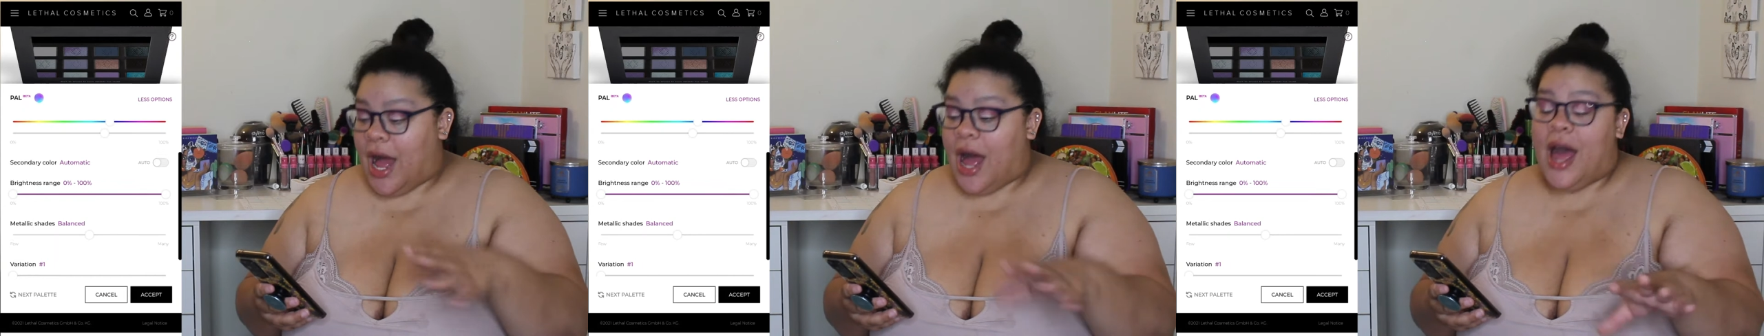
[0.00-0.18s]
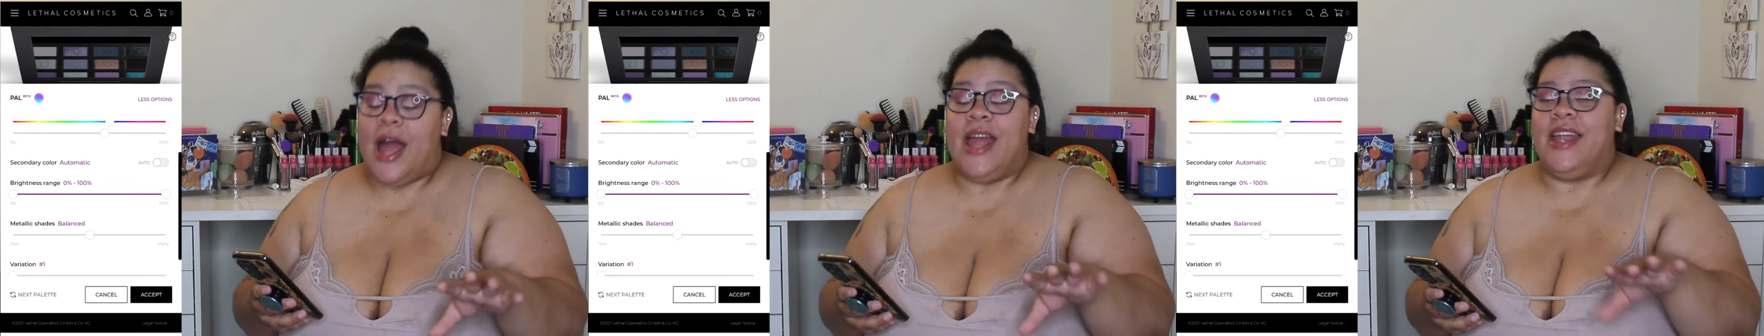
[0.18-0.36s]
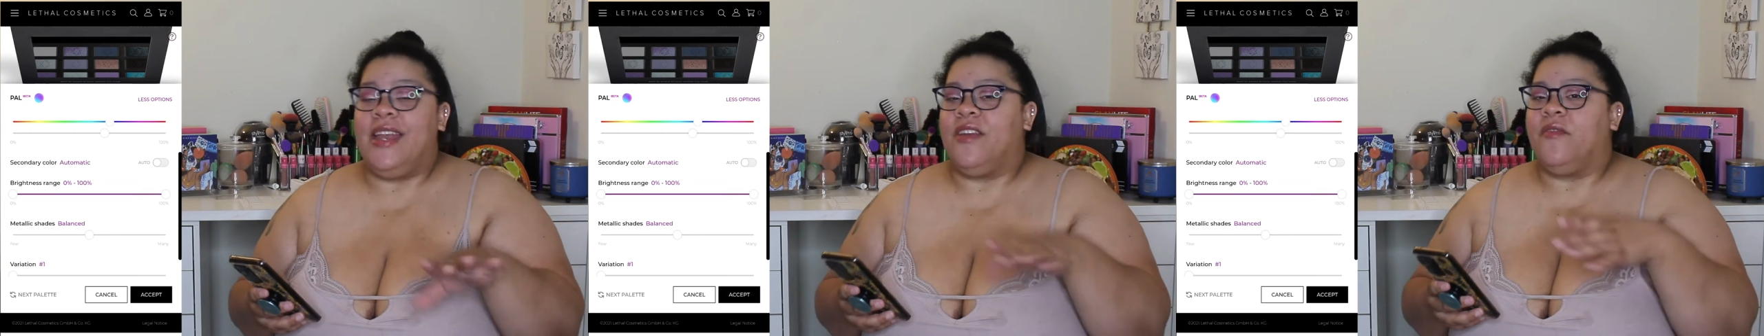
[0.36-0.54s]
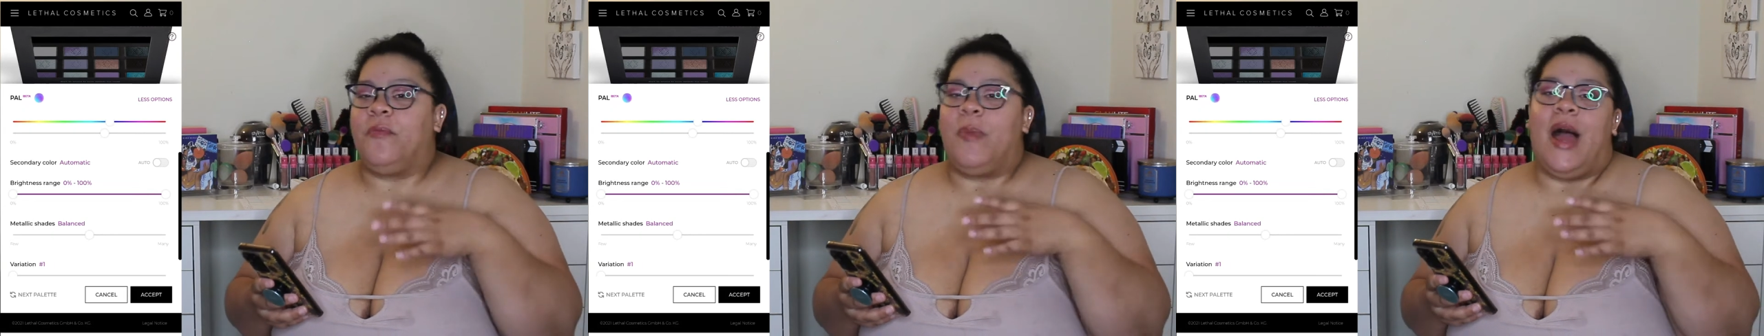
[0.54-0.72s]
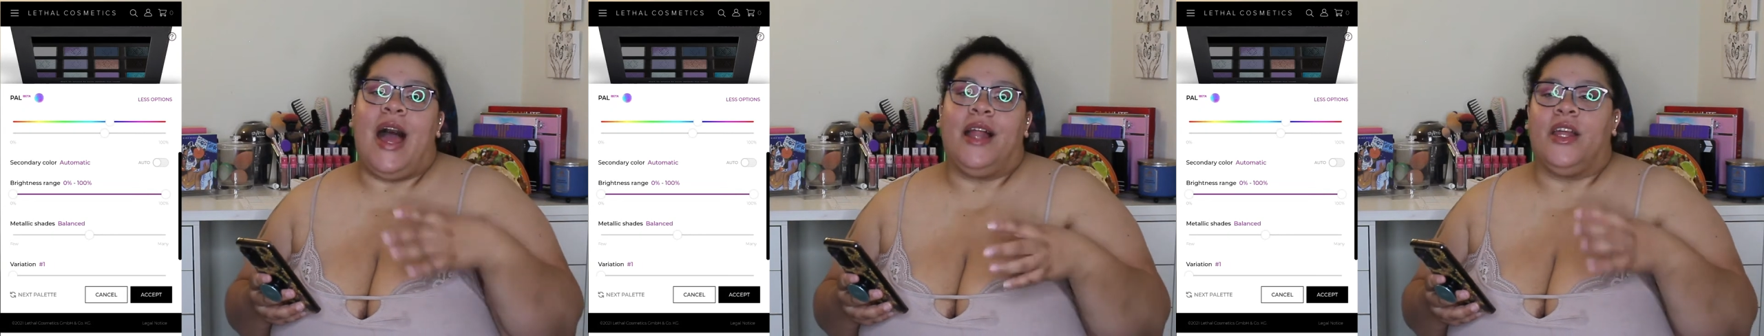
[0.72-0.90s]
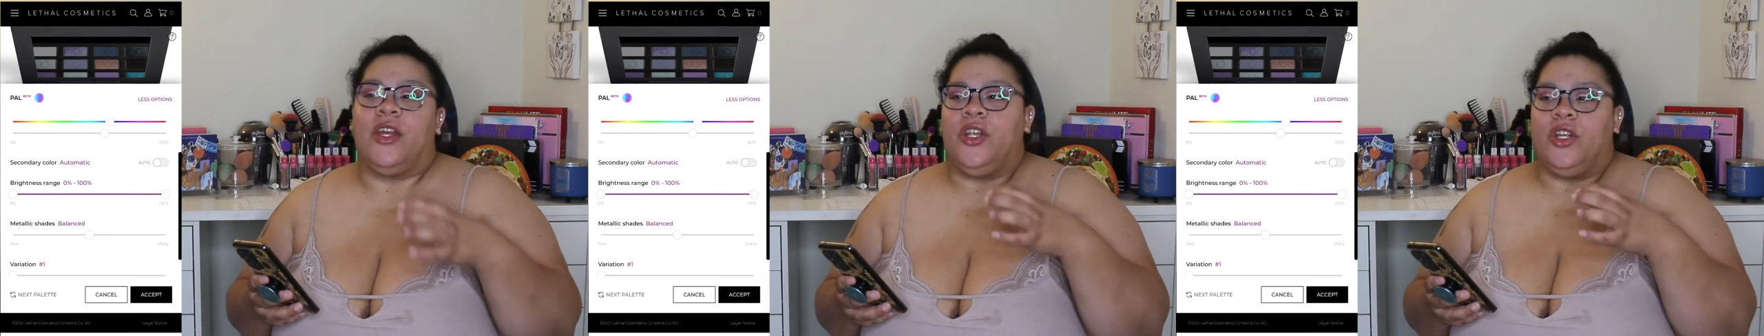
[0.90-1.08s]
kind of
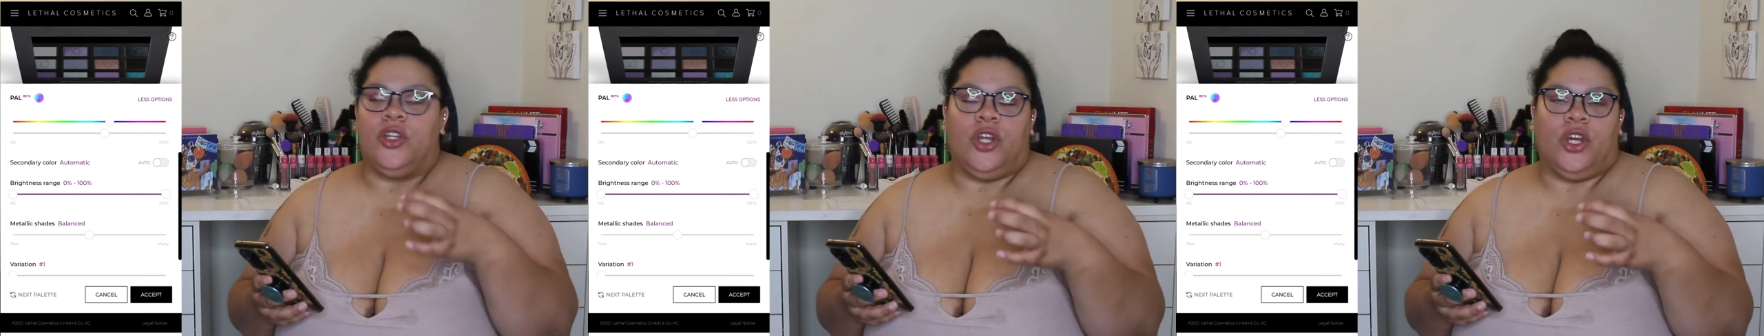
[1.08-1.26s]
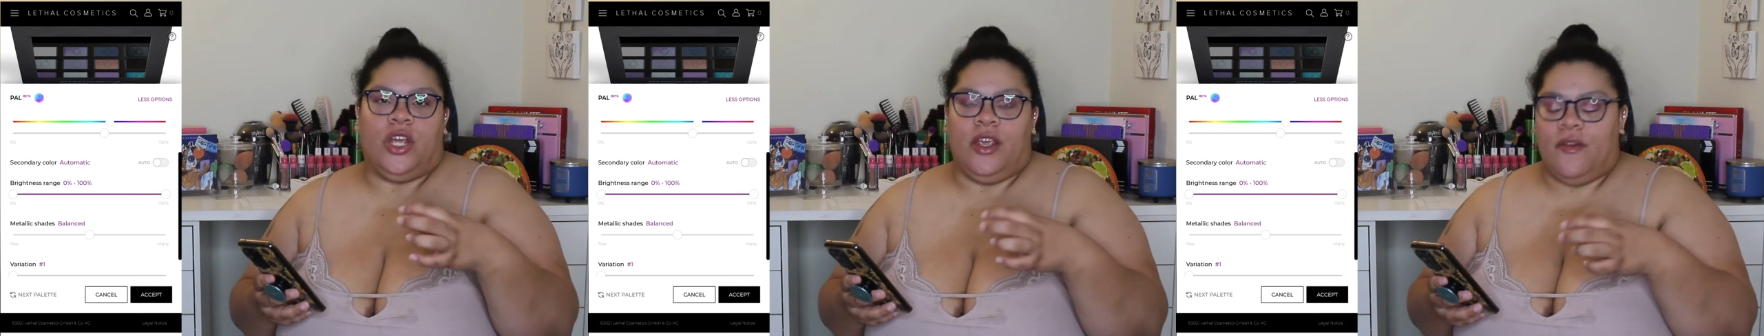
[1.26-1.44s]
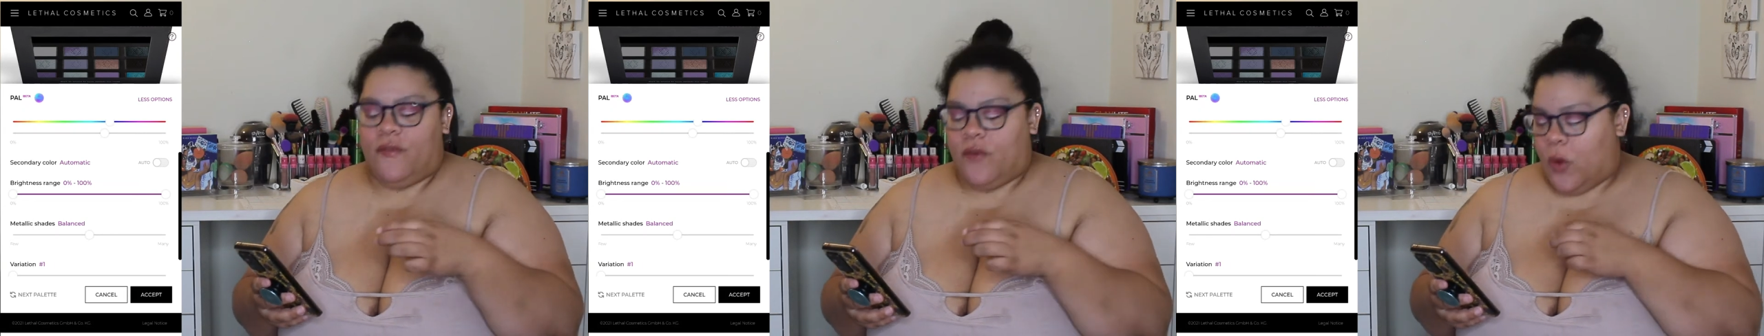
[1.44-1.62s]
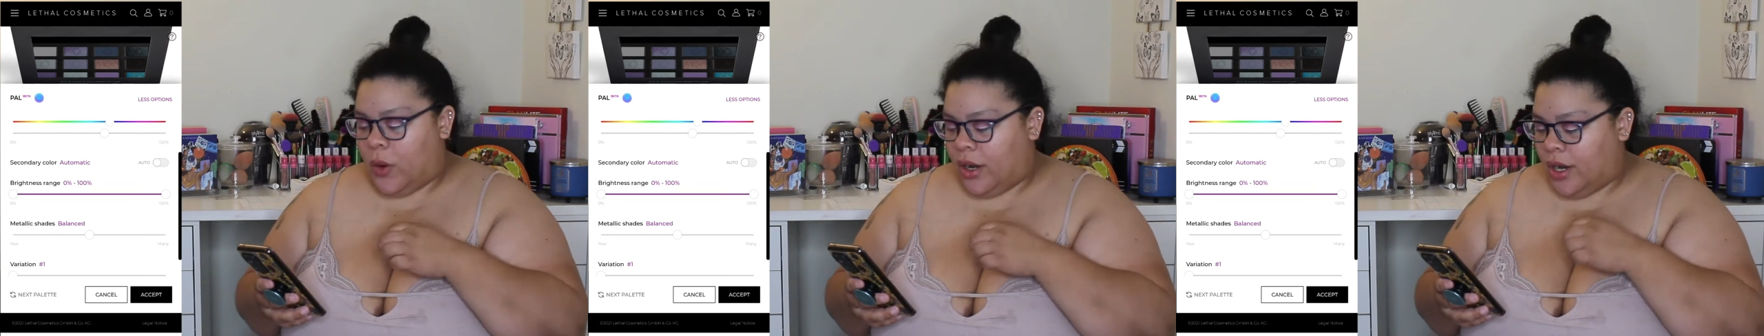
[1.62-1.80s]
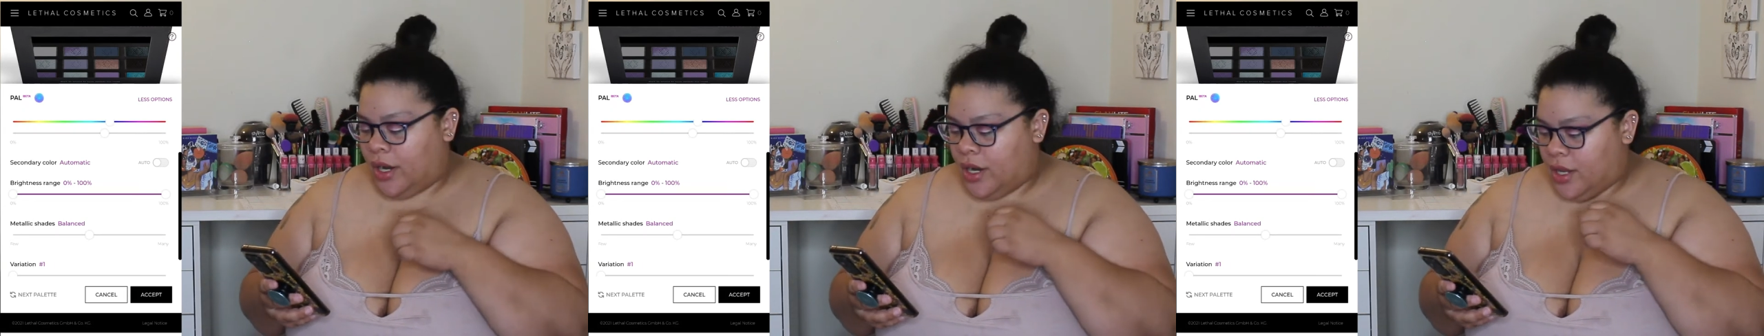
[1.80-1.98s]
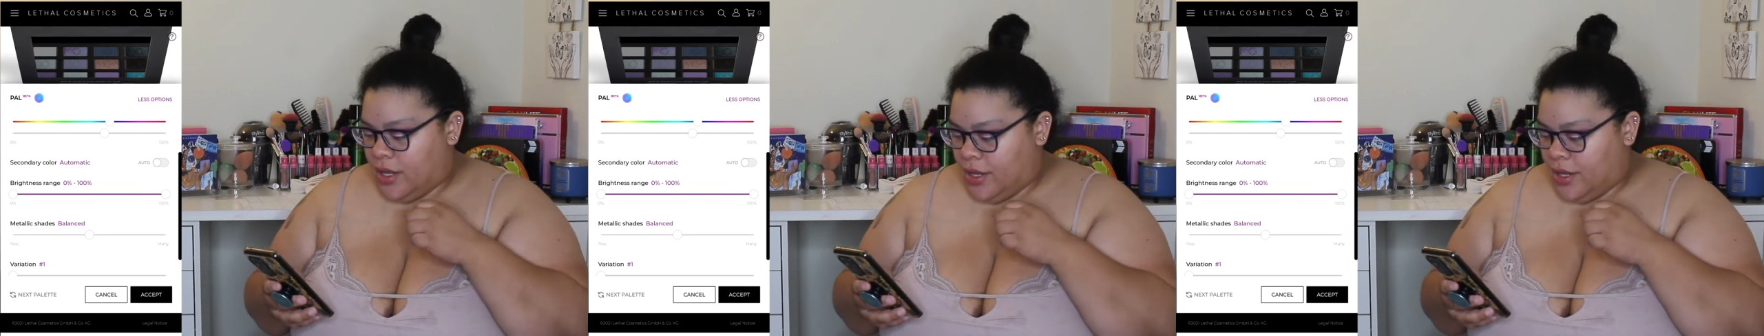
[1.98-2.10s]
palette you're looking for.